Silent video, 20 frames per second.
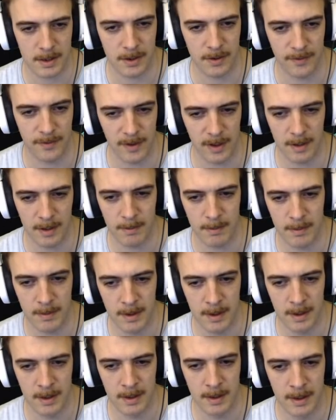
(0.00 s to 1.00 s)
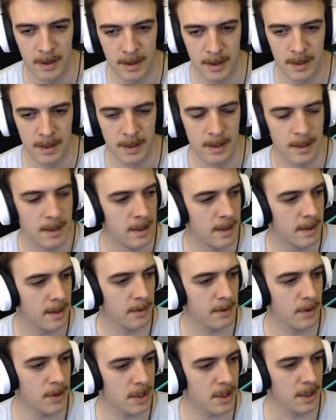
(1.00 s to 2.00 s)
good flop. I
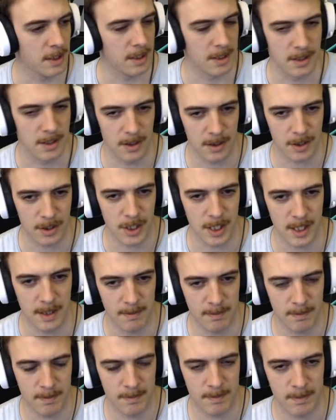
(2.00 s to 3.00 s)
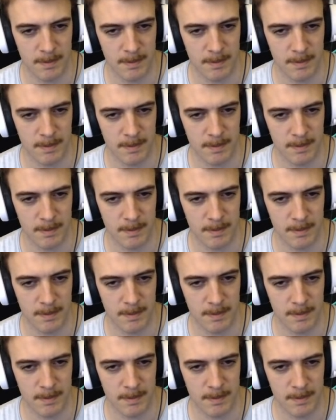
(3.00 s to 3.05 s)
think we're just gonna donk jam.